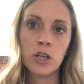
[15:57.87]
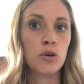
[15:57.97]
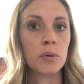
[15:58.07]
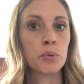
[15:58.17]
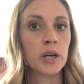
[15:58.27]
You
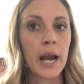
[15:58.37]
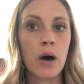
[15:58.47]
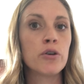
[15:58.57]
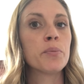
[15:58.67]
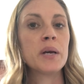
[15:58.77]
can print
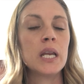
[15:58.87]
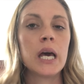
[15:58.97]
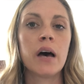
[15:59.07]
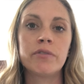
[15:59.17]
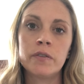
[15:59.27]
out your
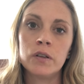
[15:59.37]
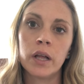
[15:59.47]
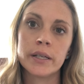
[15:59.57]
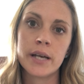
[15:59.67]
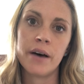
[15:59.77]
PDF if you
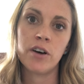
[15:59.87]
like to have